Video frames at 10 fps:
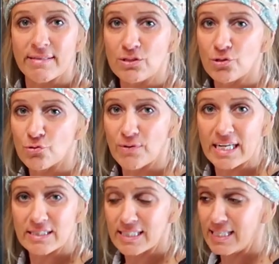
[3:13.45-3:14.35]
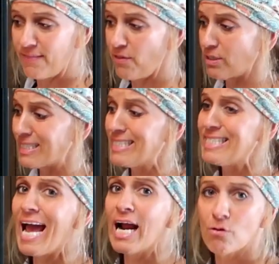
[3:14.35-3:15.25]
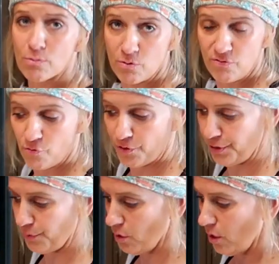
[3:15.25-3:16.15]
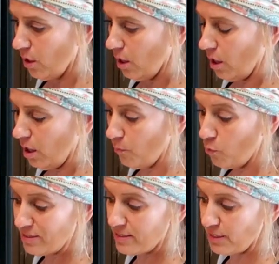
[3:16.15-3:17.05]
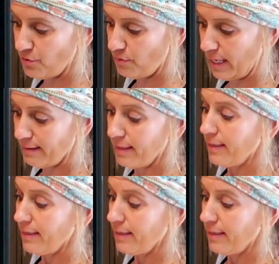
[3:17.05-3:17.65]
They turn rancid, and they're terrible for you once they do that.